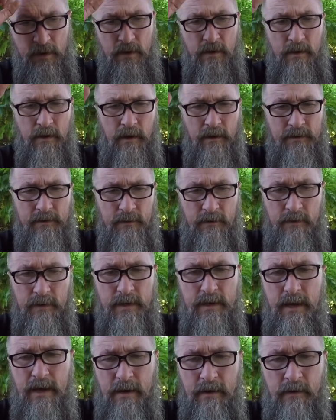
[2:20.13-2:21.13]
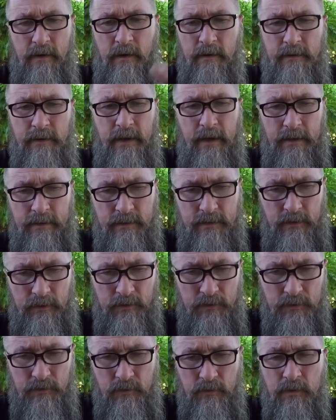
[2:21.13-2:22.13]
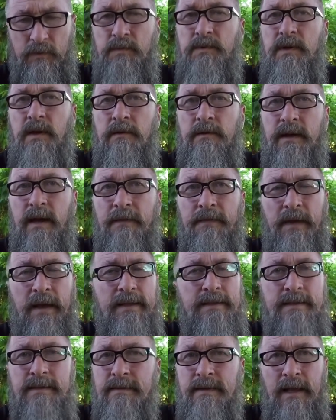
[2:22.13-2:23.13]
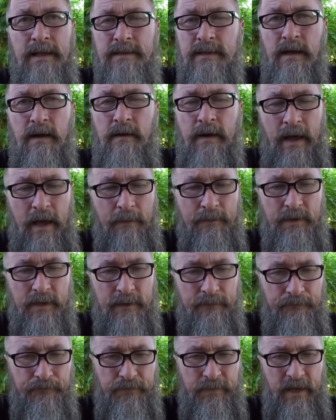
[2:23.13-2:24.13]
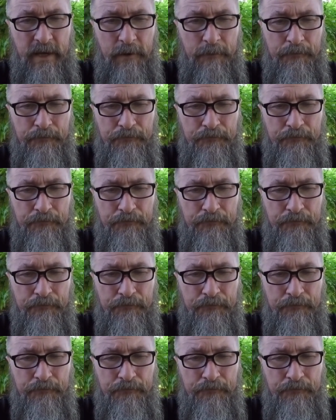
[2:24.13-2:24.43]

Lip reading: authority, hierarchy, and social norms. Okay, that's all happening now.